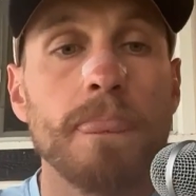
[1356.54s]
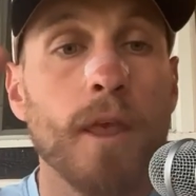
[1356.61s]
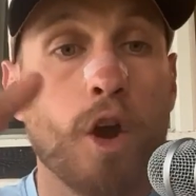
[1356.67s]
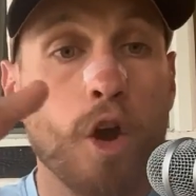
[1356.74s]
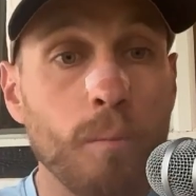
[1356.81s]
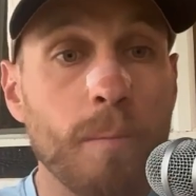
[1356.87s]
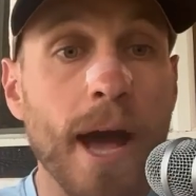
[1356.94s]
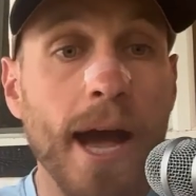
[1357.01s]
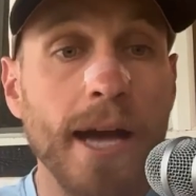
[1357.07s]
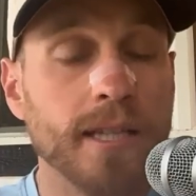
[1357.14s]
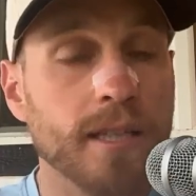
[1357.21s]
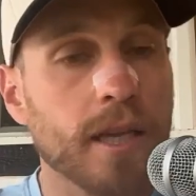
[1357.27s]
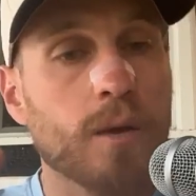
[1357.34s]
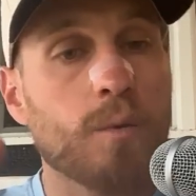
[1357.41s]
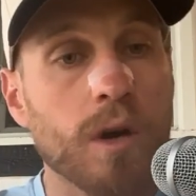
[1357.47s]
Hope Pass
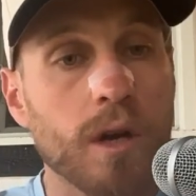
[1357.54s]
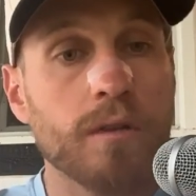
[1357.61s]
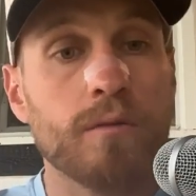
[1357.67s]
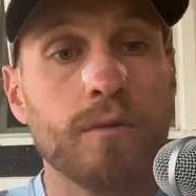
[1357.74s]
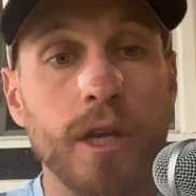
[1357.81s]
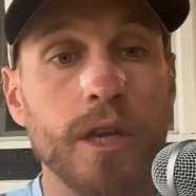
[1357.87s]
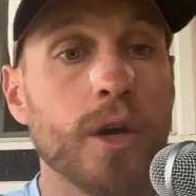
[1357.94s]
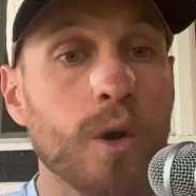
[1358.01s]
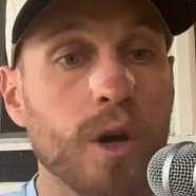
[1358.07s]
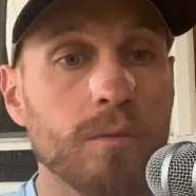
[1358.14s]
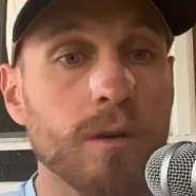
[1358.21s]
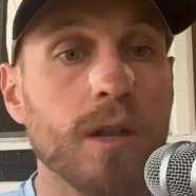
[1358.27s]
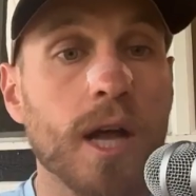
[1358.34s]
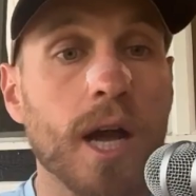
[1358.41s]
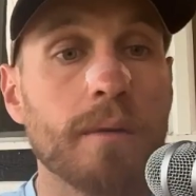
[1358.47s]
is like one of the really
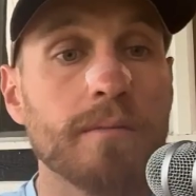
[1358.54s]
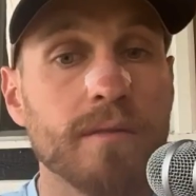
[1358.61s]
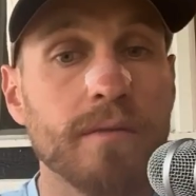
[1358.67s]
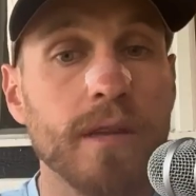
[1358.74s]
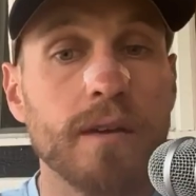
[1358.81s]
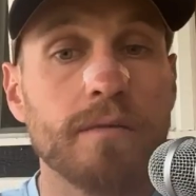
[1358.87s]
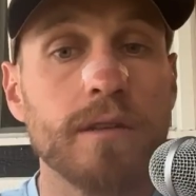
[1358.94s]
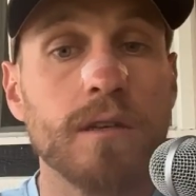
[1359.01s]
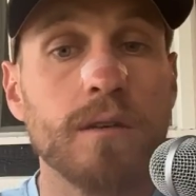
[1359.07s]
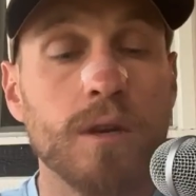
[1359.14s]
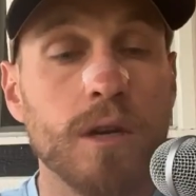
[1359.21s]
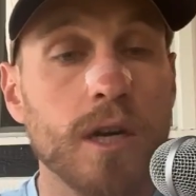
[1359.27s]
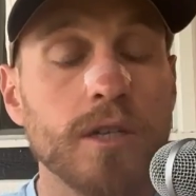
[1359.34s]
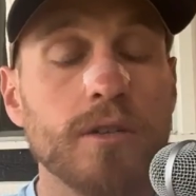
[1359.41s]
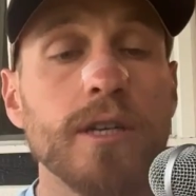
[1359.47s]
notable climbs of Leadville
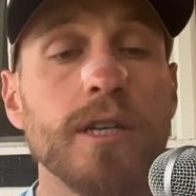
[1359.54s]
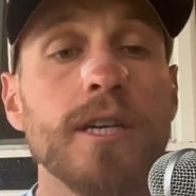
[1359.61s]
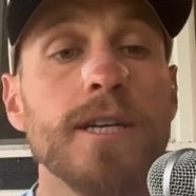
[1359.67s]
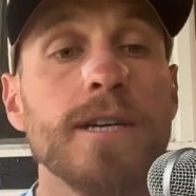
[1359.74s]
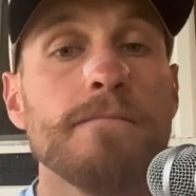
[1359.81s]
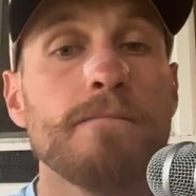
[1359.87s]
100.